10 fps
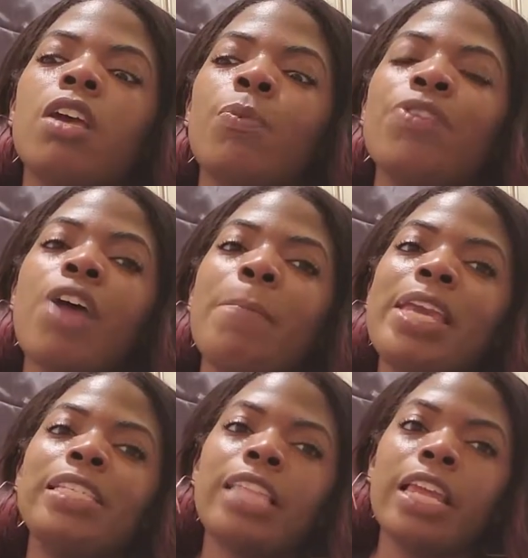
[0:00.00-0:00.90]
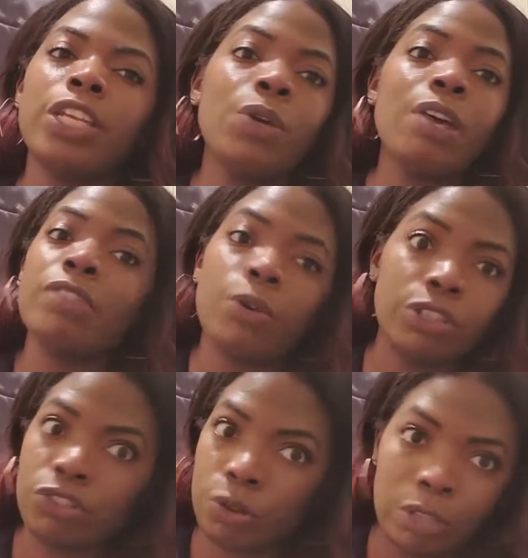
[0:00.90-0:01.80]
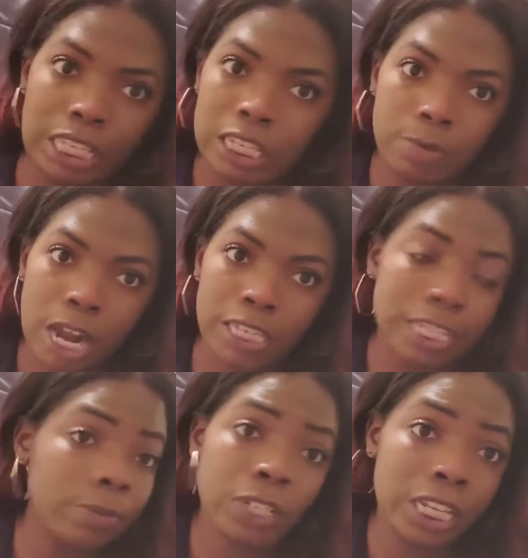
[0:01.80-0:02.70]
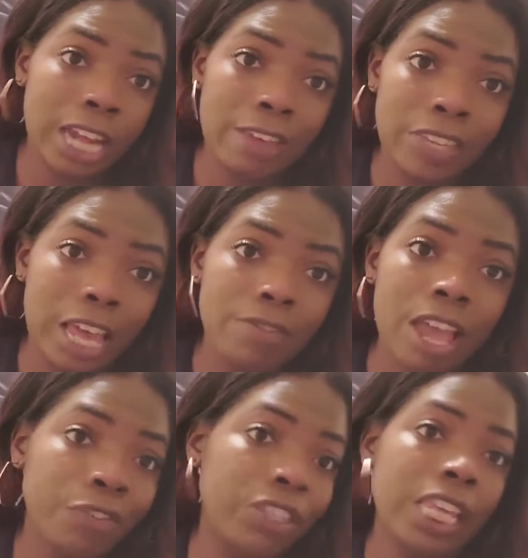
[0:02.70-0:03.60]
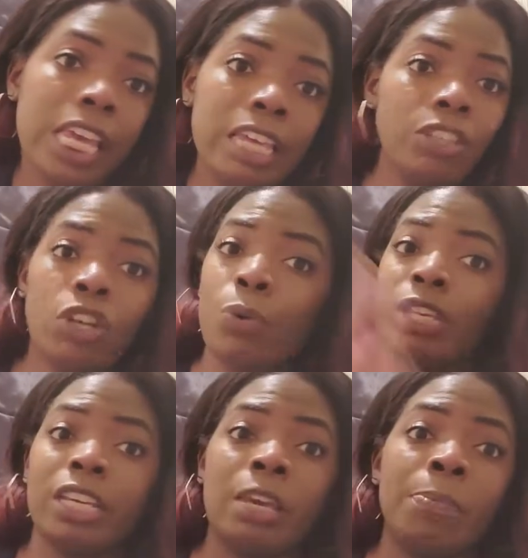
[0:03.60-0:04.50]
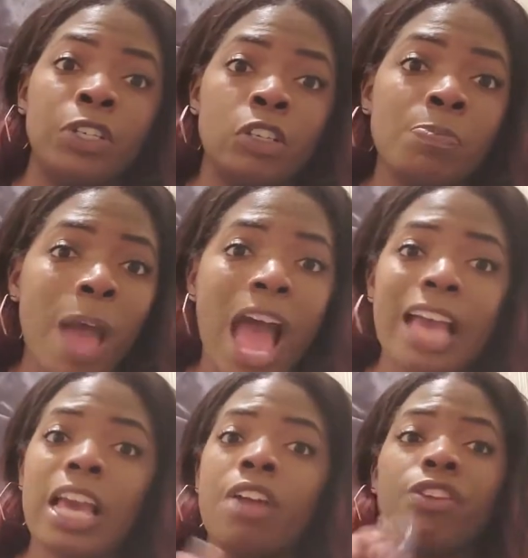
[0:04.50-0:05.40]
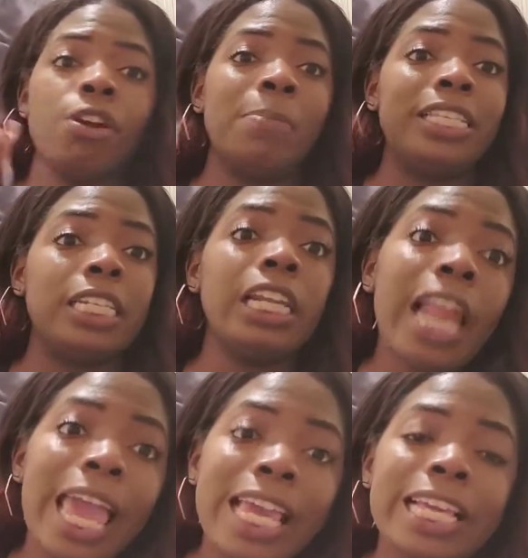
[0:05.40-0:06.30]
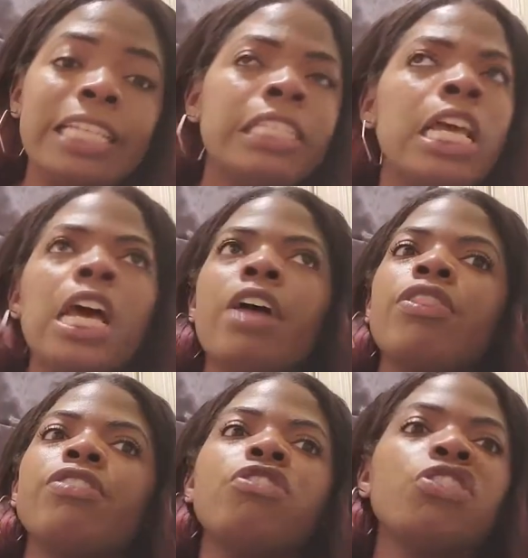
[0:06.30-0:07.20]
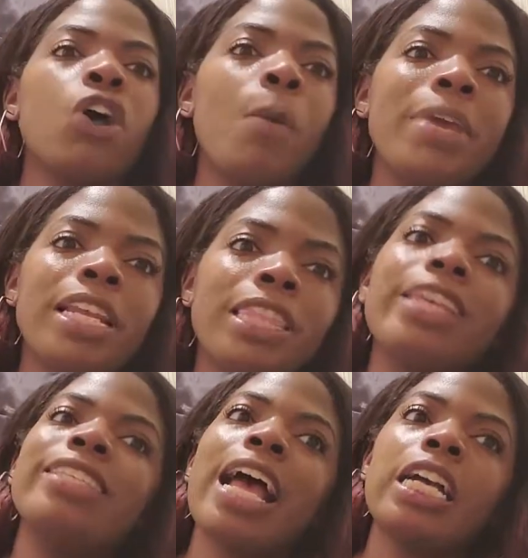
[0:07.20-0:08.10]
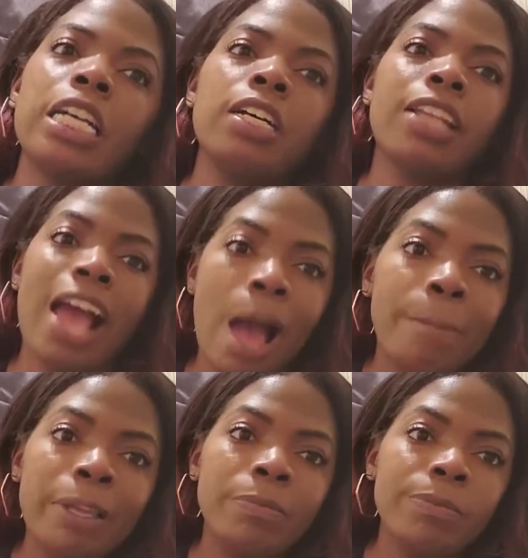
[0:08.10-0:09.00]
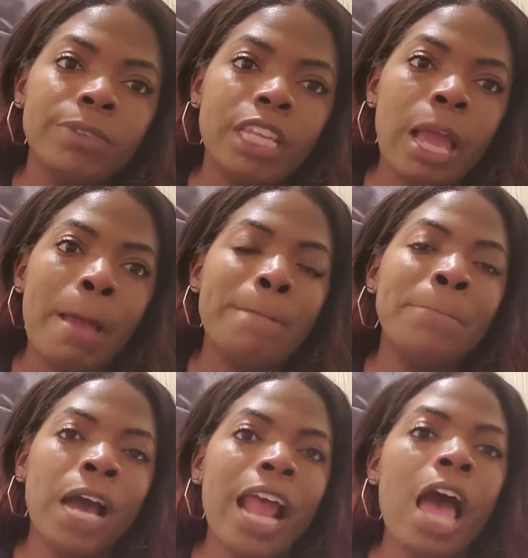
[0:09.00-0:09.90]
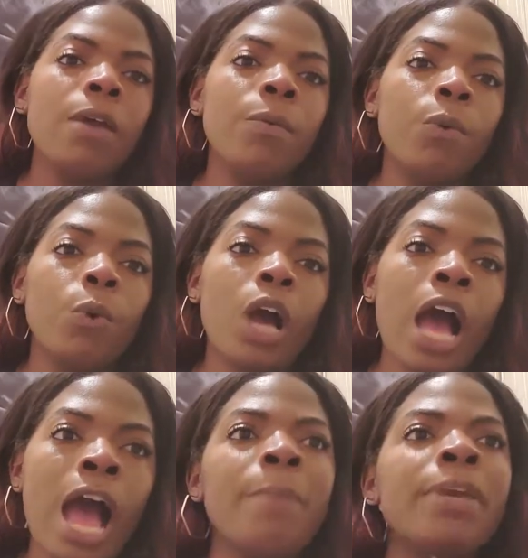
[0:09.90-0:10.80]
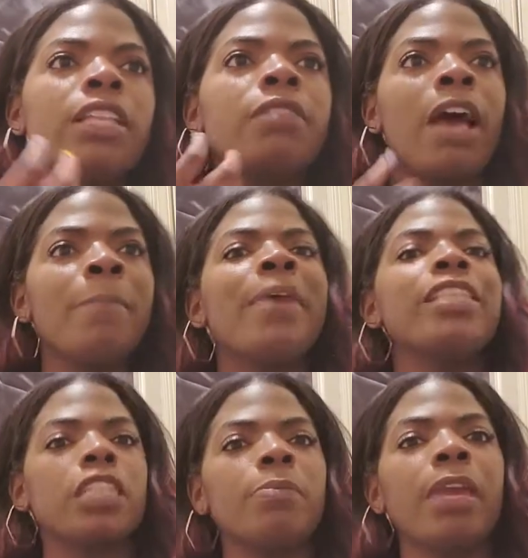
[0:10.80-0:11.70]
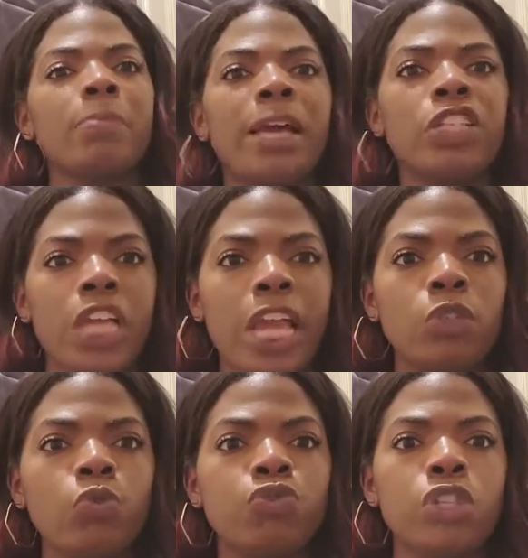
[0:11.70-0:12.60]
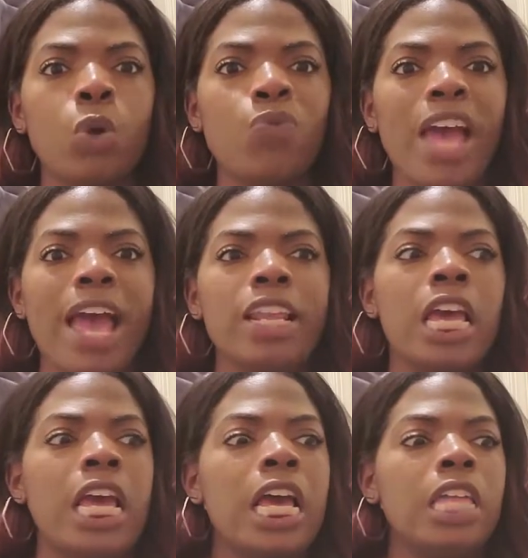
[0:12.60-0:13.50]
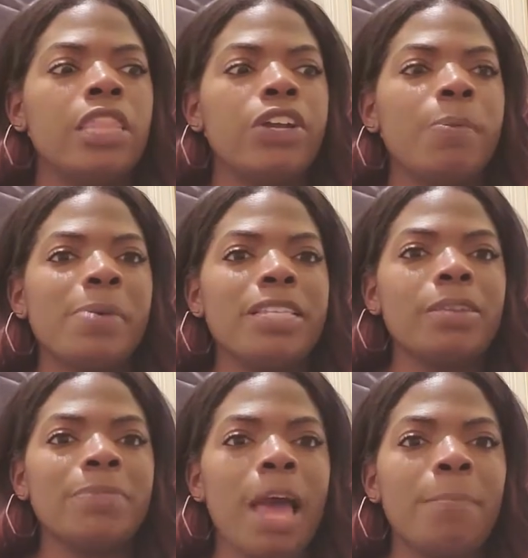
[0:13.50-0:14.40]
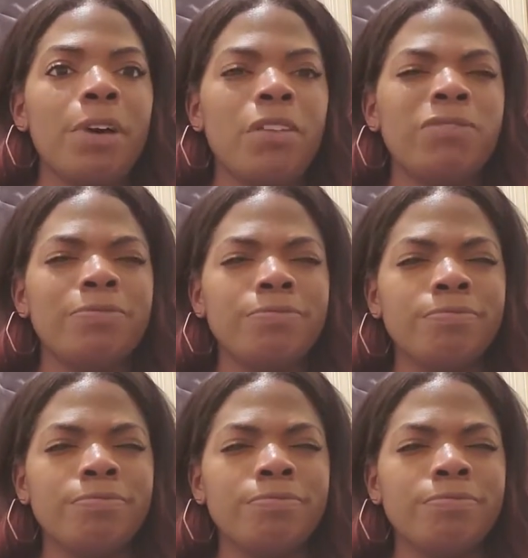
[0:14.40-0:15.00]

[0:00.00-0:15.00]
with that being stated, you have no control in this process, especially in IVF. Everything, you get pushed back. There could be delays. There's so many things that could happen. But I basically made my channel so that there could be some type of,